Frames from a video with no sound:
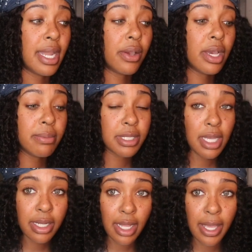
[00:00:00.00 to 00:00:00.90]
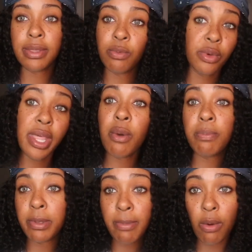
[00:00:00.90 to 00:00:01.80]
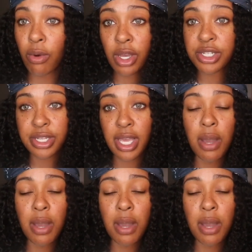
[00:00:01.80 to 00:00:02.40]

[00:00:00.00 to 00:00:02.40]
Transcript: Now come Sunday, well, that would be my wash day.